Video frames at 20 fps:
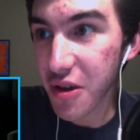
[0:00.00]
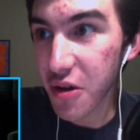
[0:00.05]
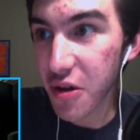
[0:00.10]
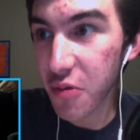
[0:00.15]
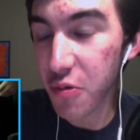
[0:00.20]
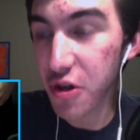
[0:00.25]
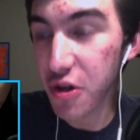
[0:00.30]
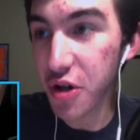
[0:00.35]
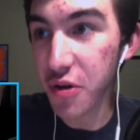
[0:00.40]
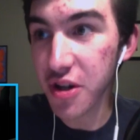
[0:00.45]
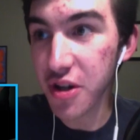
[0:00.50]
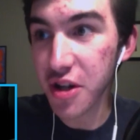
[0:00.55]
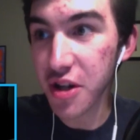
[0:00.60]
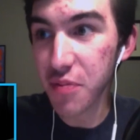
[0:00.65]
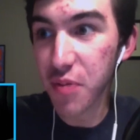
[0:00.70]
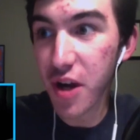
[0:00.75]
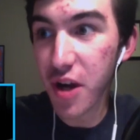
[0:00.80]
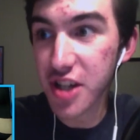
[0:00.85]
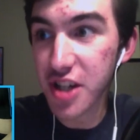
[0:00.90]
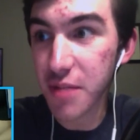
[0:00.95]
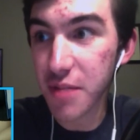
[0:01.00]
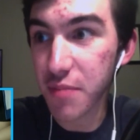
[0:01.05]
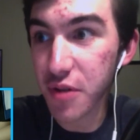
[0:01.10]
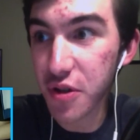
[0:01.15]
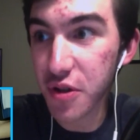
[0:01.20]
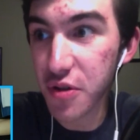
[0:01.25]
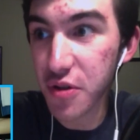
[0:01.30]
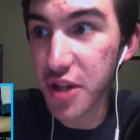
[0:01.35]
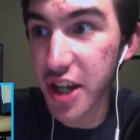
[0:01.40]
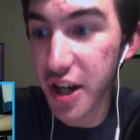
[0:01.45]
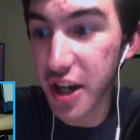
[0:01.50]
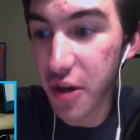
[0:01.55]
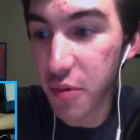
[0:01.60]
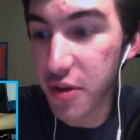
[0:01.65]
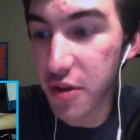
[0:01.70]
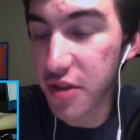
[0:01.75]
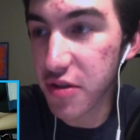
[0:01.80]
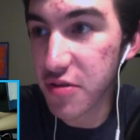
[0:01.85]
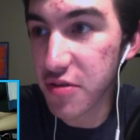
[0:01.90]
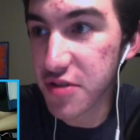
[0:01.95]
We're going into Project Blue here
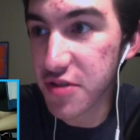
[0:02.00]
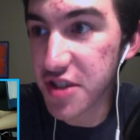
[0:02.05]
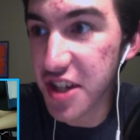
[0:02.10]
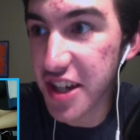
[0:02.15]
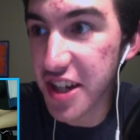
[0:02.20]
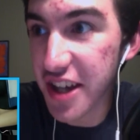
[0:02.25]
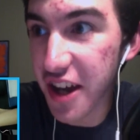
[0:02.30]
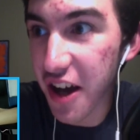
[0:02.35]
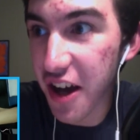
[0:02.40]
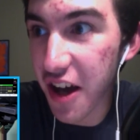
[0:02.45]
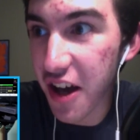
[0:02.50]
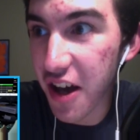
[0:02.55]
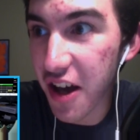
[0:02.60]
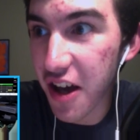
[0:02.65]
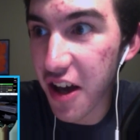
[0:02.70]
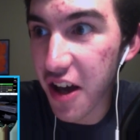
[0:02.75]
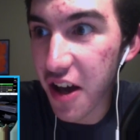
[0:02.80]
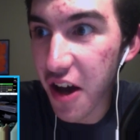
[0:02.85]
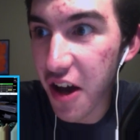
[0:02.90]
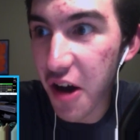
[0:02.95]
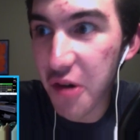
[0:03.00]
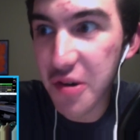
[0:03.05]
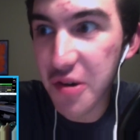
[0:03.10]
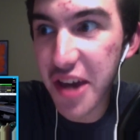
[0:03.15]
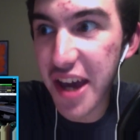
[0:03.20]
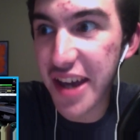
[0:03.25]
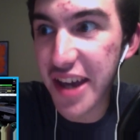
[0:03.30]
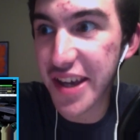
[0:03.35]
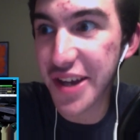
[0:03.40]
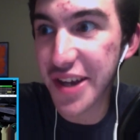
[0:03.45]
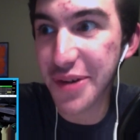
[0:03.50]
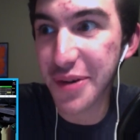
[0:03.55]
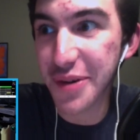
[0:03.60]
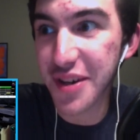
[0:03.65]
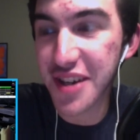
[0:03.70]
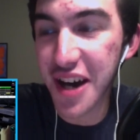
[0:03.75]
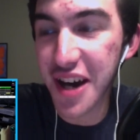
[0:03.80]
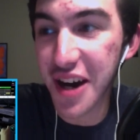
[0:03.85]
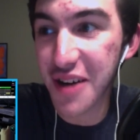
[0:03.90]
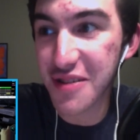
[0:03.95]
with Lucinia. Okay, here we
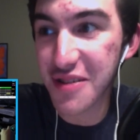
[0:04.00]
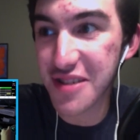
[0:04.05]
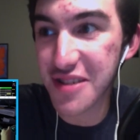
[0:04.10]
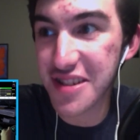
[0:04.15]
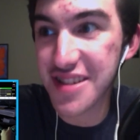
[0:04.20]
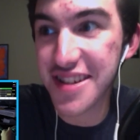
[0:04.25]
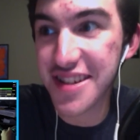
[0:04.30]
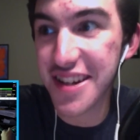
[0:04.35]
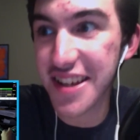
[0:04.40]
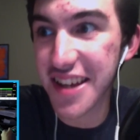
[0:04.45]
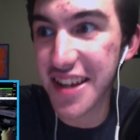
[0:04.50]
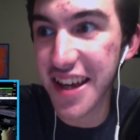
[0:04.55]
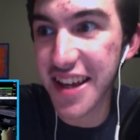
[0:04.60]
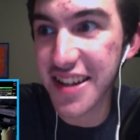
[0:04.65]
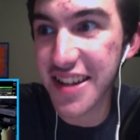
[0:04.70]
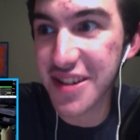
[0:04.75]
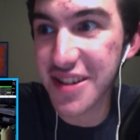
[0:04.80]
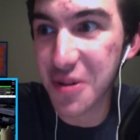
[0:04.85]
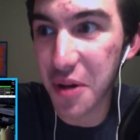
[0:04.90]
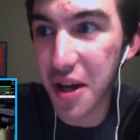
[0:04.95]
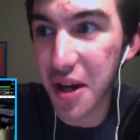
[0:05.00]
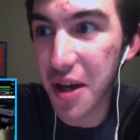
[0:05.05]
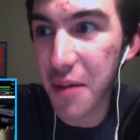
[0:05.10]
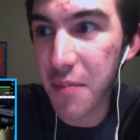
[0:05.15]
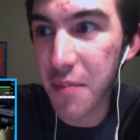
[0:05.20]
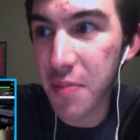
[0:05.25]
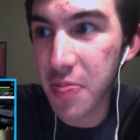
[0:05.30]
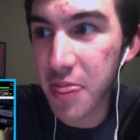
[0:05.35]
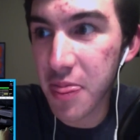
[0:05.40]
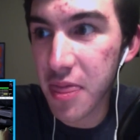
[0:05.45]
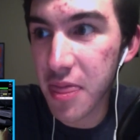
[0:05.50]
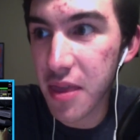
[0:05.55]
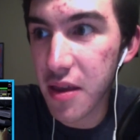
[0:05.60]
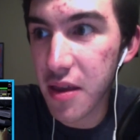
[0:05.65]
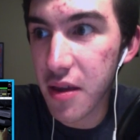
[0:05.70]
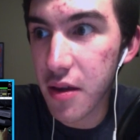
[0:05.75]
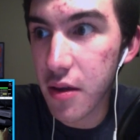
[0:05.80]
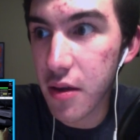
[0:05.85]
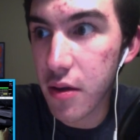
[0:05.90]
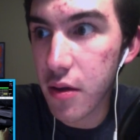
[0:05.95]
go. This is gonna get into it.
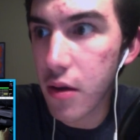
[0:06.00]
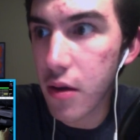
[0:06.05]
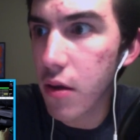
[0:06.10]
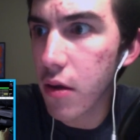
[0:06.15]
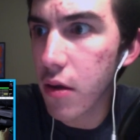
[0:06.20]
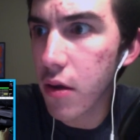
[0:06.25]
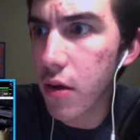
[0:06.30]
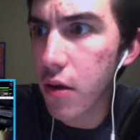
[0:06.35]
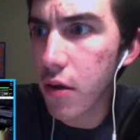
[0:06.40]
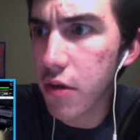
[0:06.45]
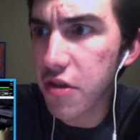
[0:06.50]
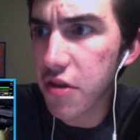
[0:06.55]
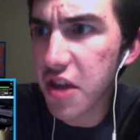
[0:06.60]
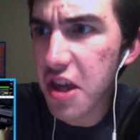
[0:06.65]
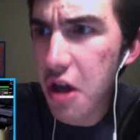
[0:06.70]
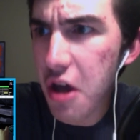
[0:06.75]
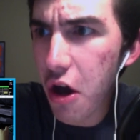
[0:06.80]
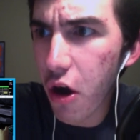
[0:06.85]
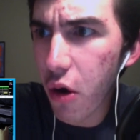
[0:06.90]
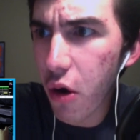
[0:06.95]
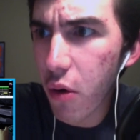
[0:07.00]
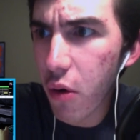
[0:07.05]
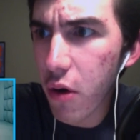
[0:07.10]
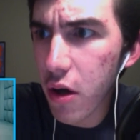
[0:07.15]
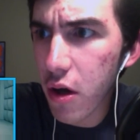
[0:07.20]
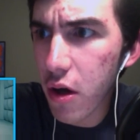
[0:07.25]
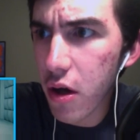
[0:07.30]
Theo?